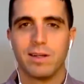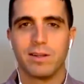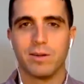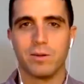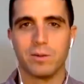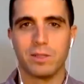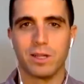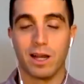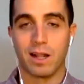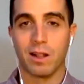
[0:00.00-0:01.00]
those
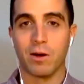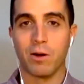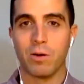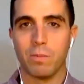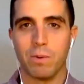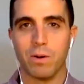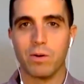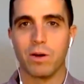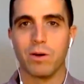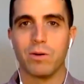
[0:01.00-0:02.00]
Hello,
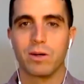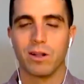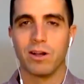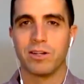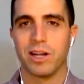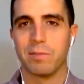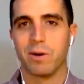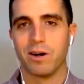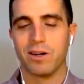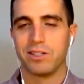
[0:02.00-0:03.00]
BOGO, Klondike bars.